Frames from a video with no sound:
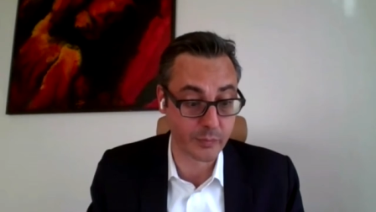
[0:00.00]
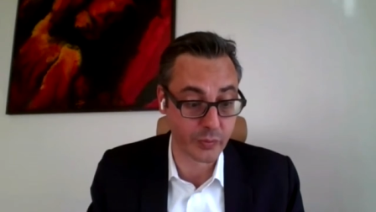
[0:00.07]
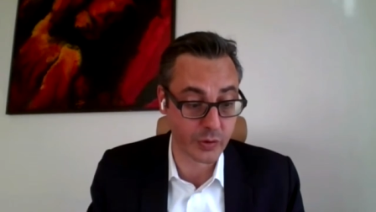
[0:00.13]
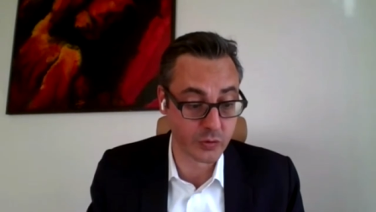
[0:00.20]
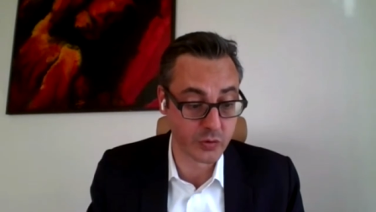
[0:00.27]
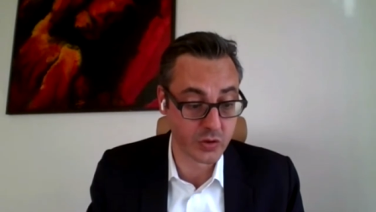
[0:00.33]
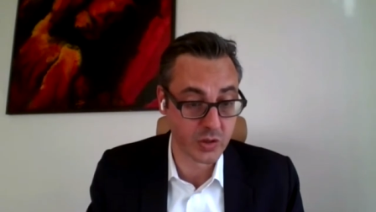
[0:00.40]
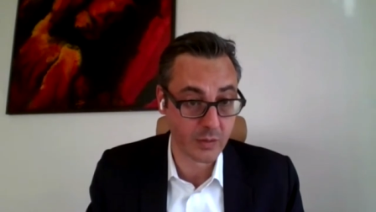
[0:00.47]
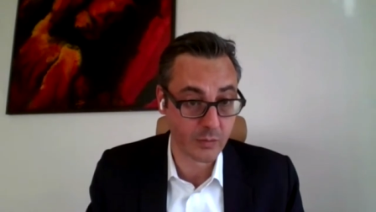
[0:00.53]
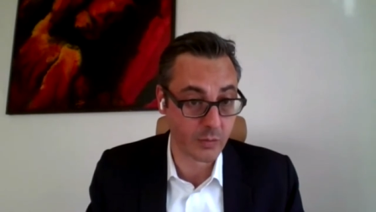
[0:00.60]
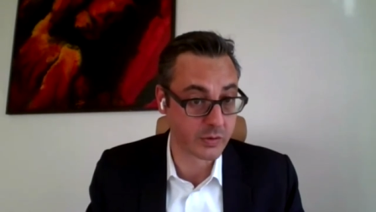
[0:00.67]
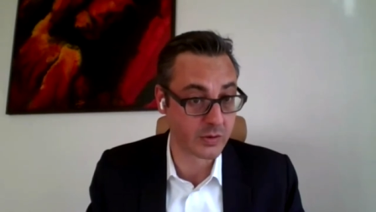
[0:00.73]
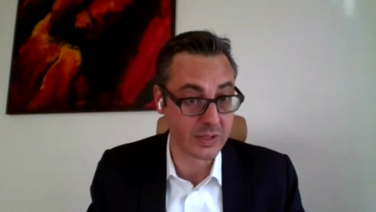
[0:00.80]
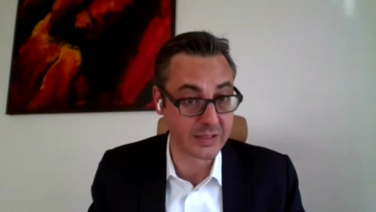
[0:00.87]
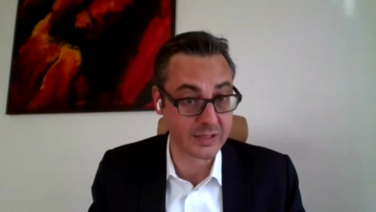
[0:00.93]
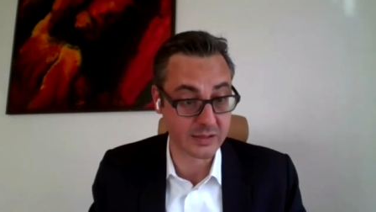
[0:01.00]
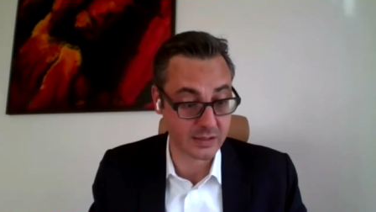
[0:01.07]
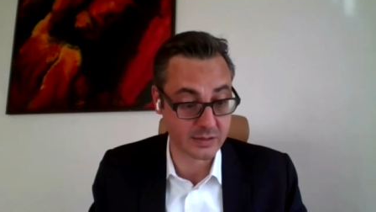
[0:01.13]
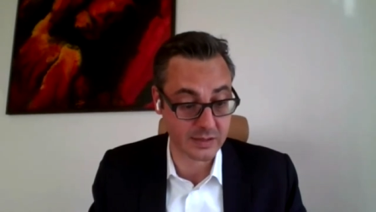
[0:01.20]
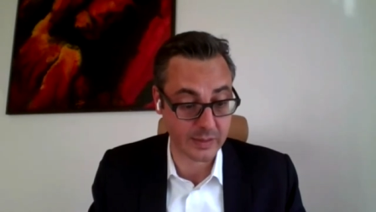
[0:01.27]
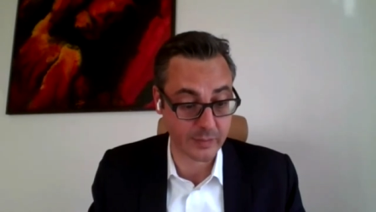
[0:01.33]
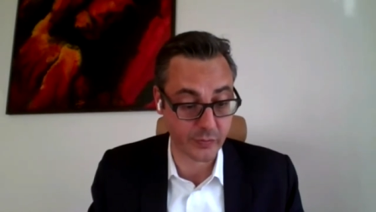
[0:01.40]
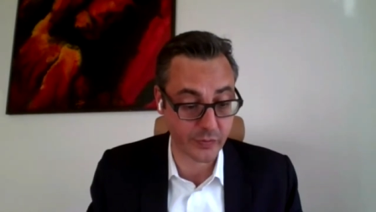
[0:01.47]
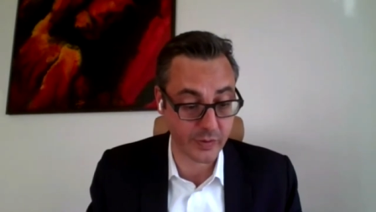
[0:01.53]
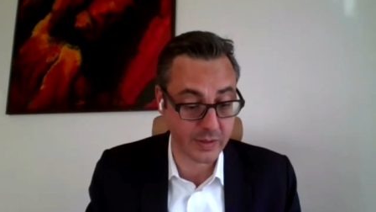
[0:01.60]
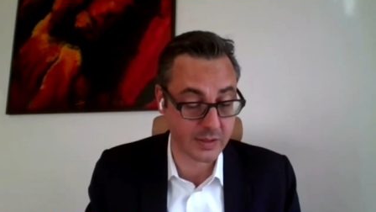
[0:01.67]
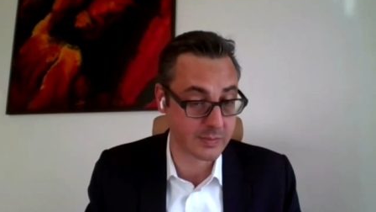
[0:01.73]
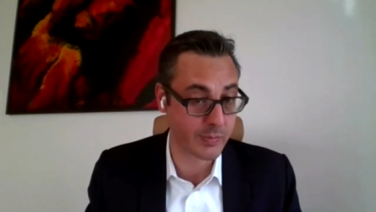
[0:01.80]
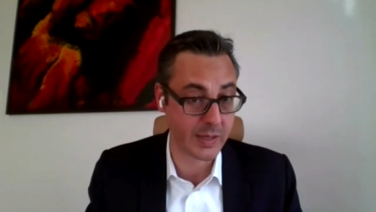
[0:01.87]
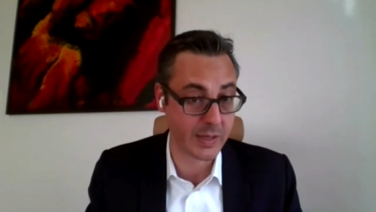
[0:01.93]
approach, what you need as a step
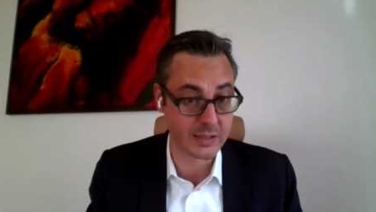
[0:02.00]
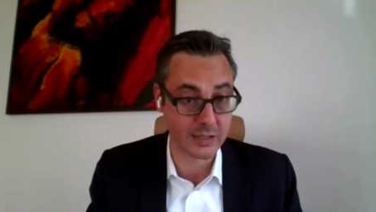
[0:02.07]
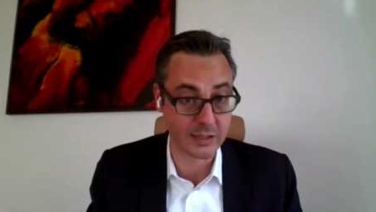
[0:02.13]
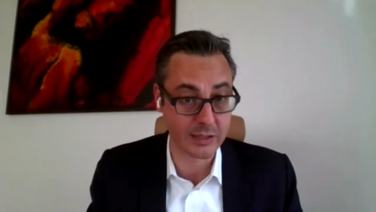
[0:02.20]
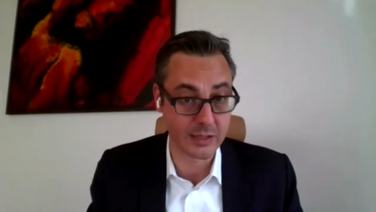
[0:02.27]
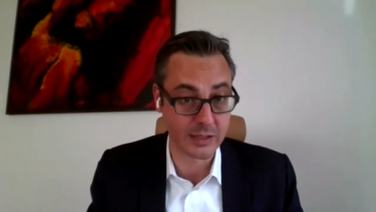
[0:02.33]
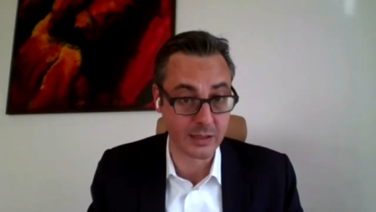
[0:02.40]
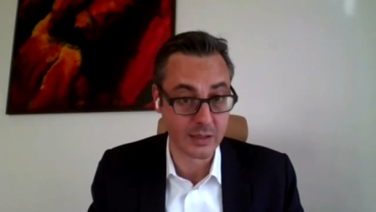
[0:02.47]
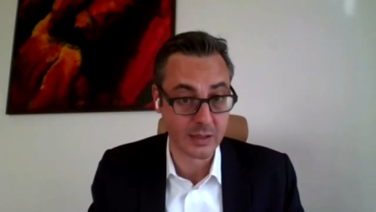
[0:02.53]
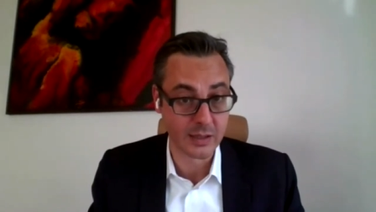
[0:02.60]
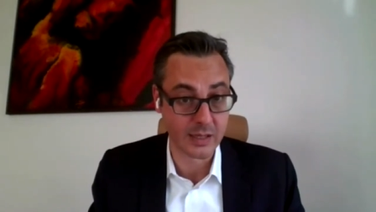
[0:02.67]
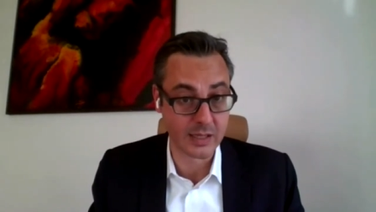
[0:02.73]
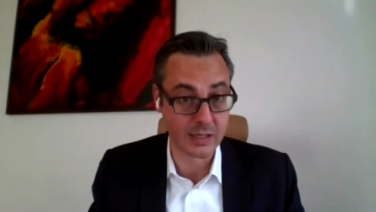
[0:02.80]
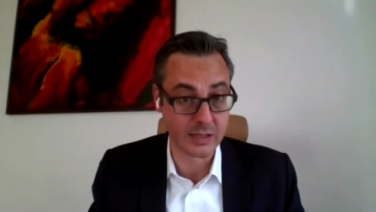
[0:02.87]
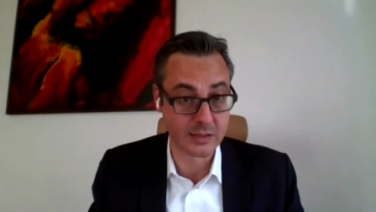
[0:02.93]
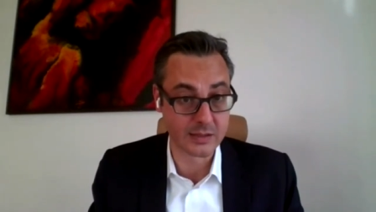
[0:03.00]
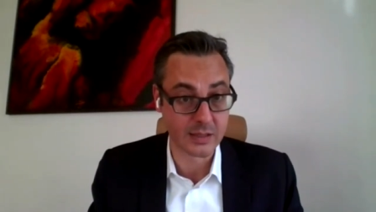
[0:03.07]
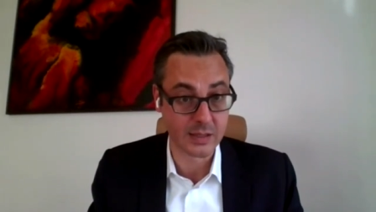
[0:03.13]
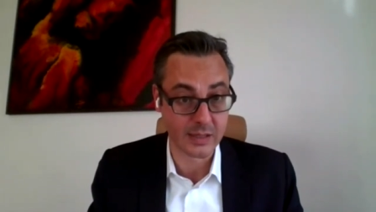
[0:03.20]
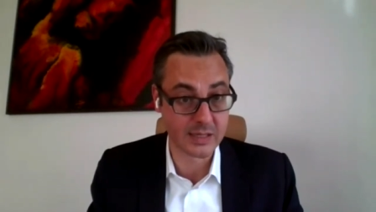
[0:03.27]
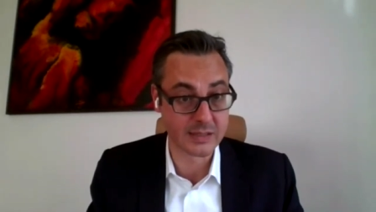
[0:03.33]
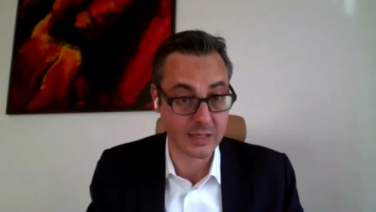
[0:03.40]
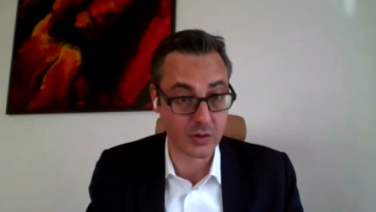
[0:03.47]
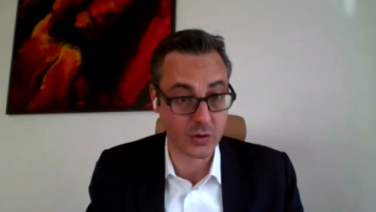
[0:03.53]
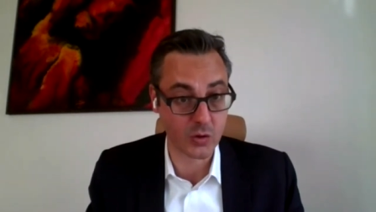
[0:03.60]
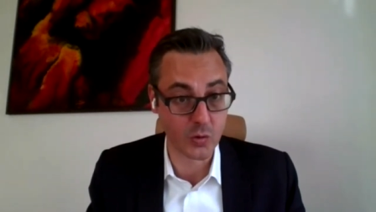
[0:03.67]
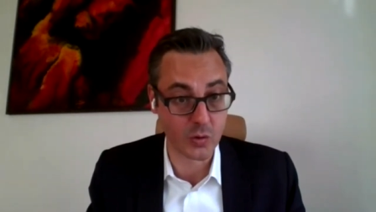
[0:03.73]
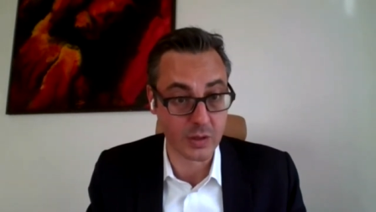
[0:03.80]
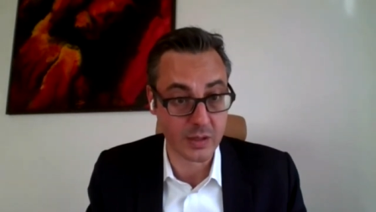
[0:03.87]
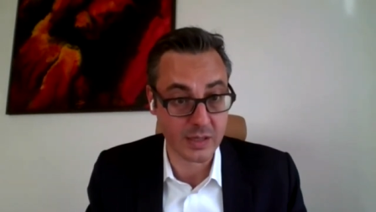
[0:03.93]
three is basically it's is a
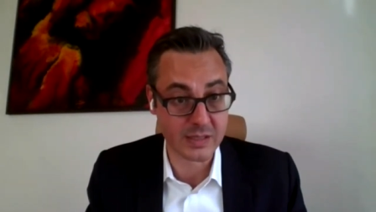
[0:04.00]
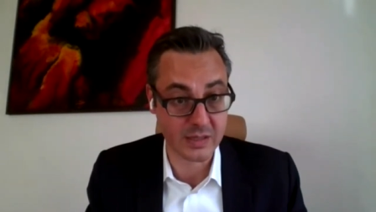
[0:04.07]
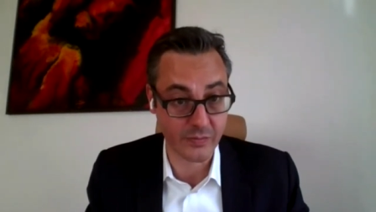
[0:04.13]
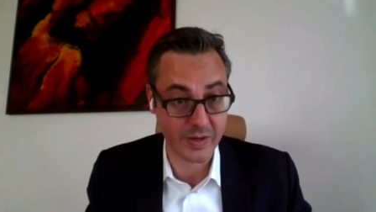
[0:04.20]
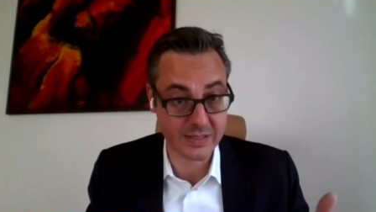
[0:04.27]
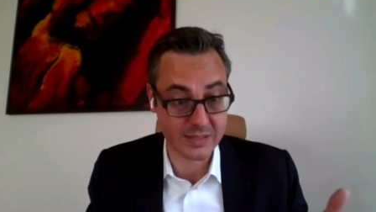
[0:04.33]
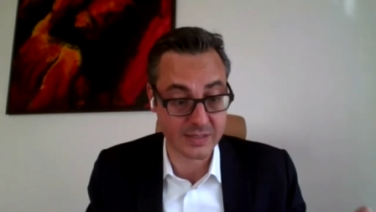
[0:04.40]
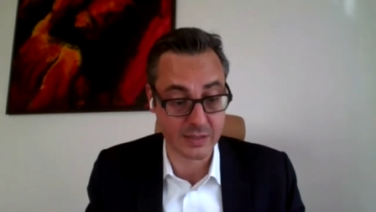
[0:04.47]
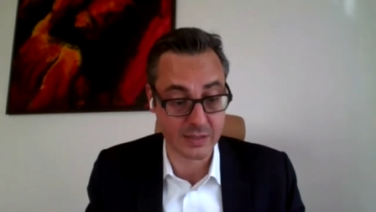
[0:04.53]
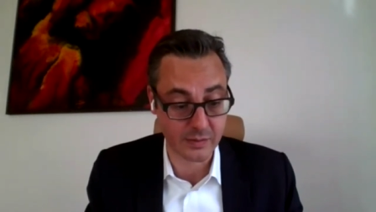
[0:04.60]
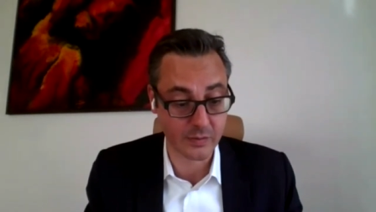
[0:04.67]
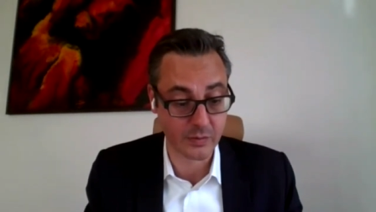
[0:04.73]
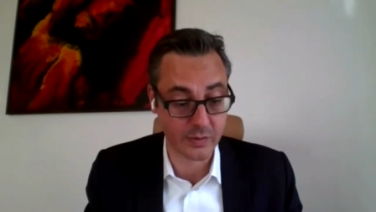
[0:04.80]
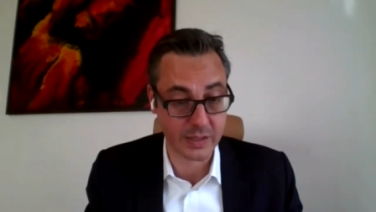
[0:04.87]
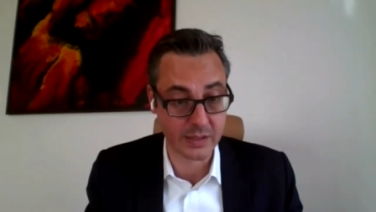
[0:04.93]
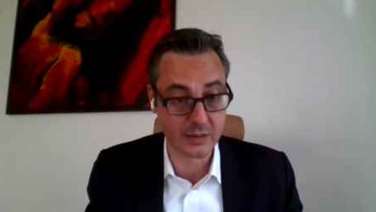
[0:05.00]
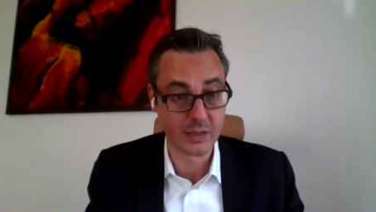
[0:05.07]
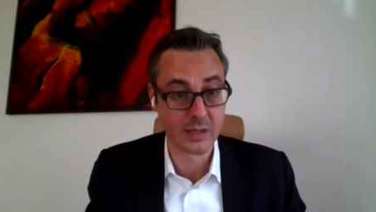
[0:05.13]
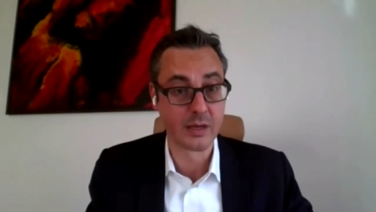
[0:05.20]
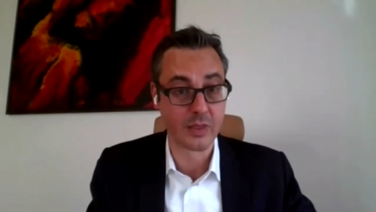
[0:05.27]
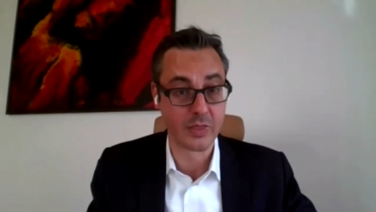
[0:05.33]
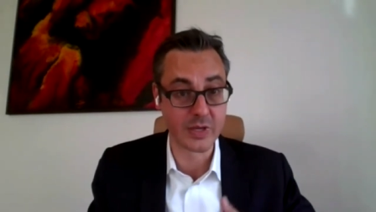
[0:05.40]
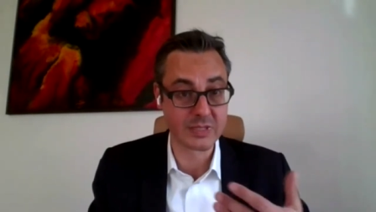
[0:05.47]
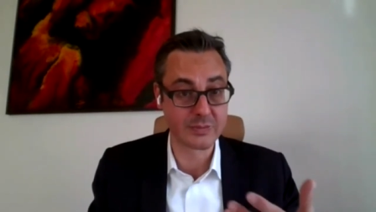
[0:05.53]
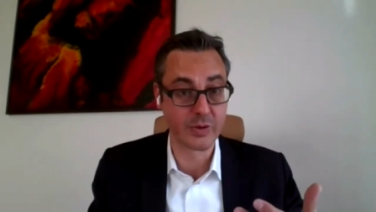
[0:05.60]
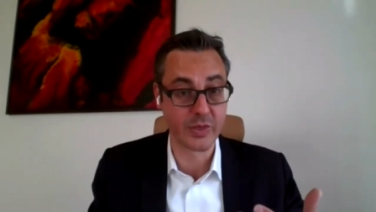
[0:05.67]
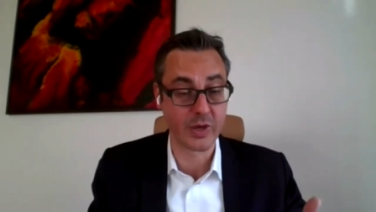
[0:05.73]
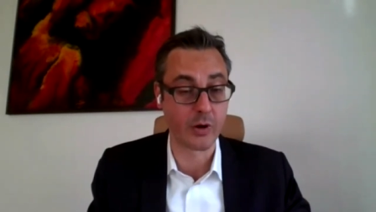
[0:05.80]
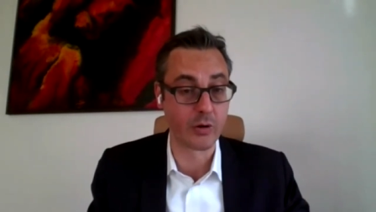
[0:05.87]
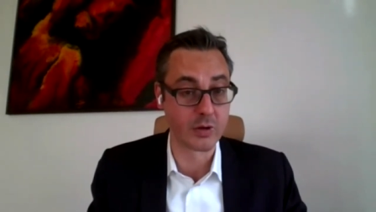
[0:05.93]
cure, it's a vaccine, right? This is
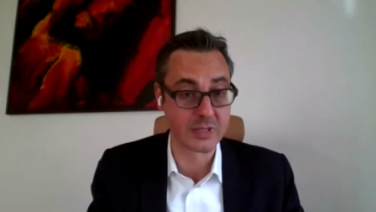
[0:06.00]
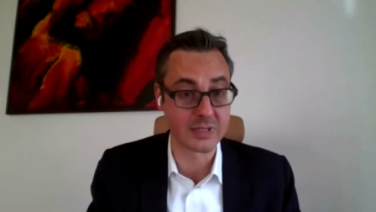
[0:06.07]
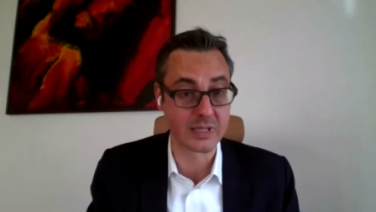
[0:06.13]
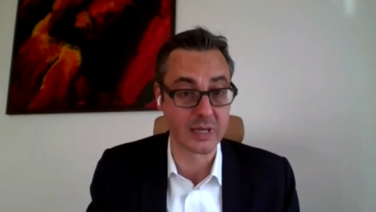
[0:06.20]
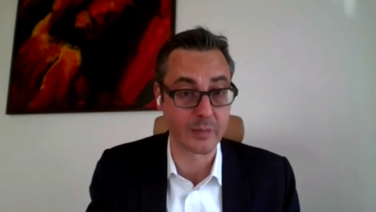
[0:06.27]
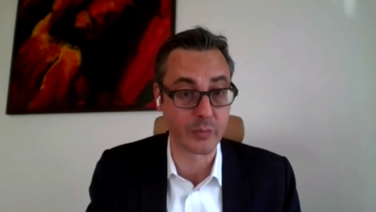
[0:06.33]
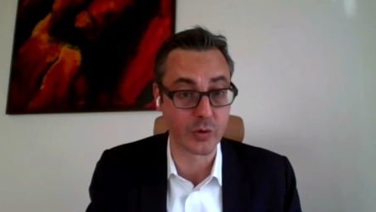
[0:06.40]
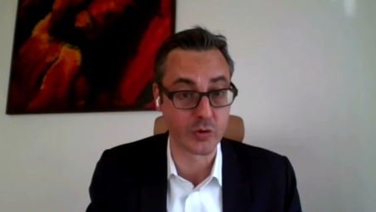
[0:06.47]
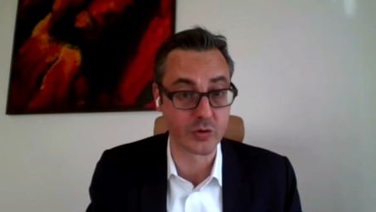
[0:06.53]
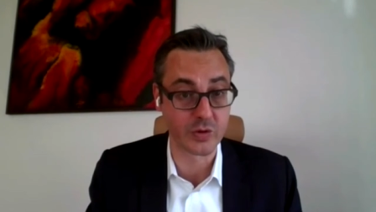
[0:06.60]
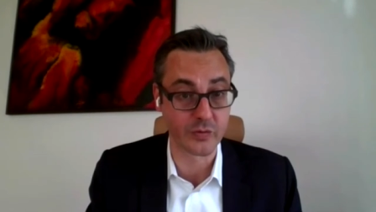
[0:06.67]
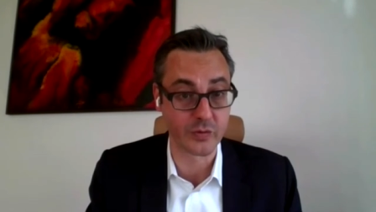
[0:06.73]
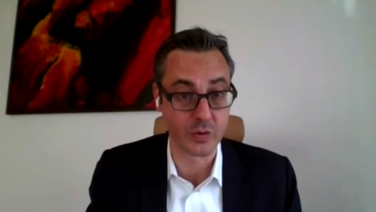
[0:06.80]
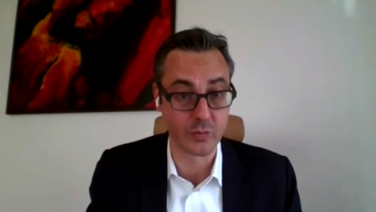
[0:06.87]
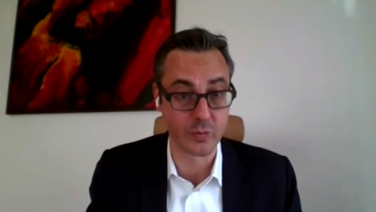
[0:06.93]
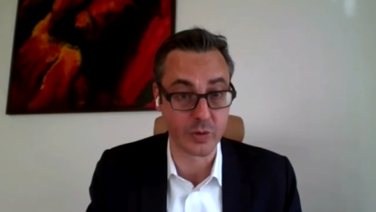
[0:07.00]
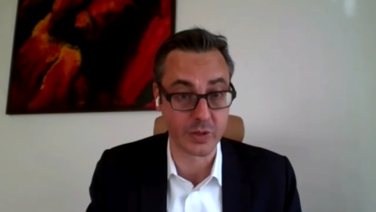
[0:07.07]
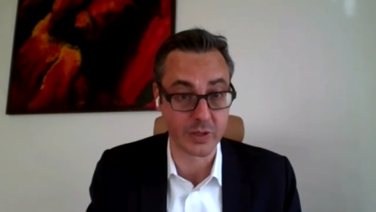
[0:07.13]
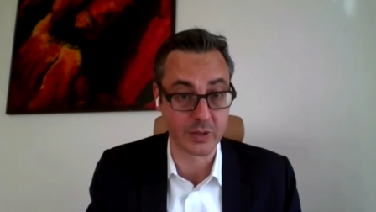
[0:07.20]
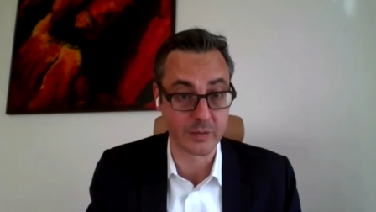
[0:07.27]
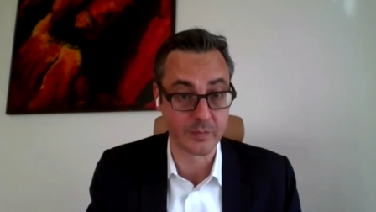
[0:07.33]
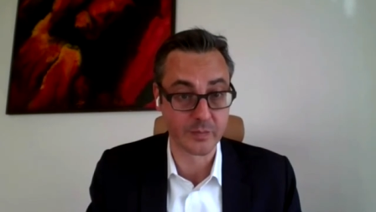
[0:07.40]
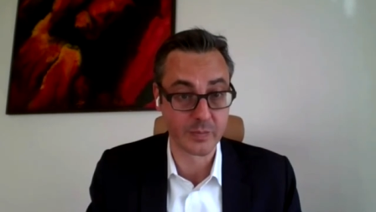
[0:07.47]
with a holistic approach of new work.